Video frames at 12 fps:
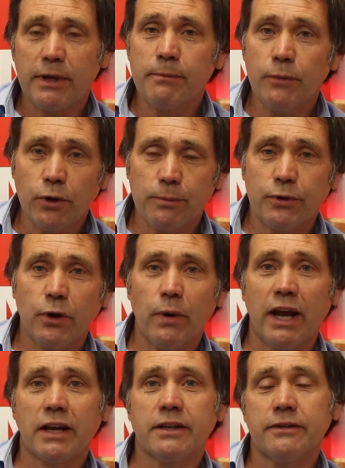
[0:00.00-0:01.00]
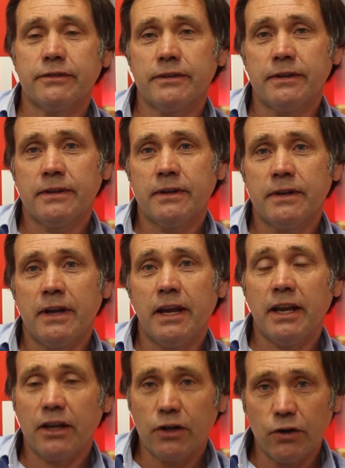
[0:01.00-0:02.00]
be more proactive
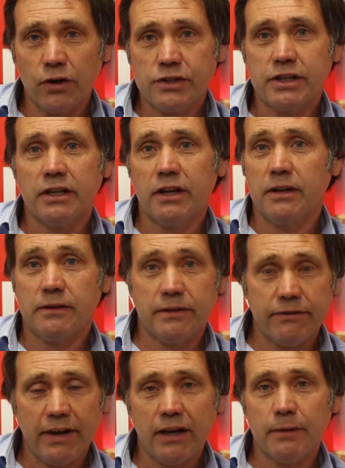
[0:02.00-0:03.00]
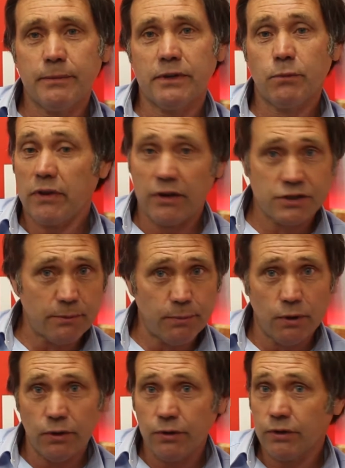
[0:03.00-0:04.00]
in encouraging development, whether it's a
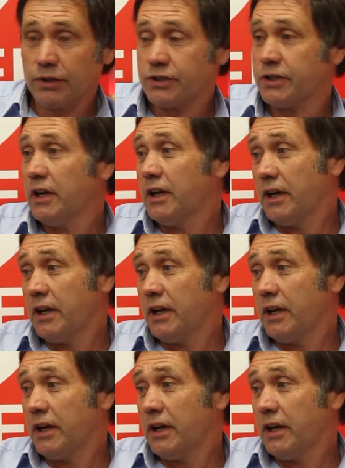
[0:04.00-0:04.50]
porch,